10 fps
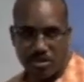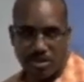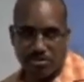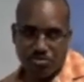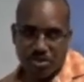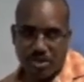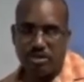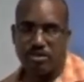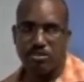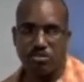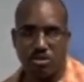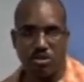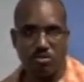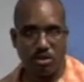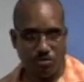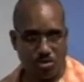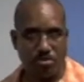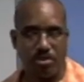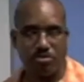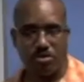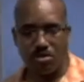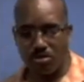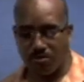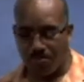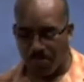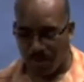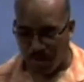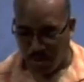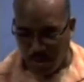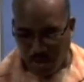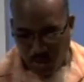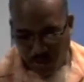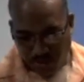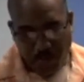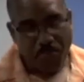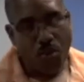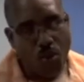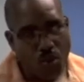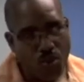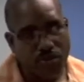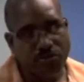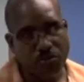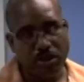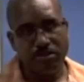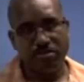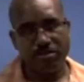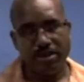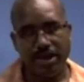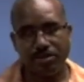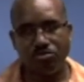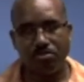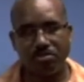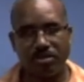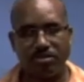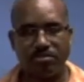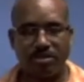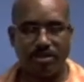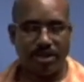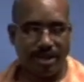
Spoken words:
and that's really an indication of the cost to get from one place to the other. Now, suppose weight had represented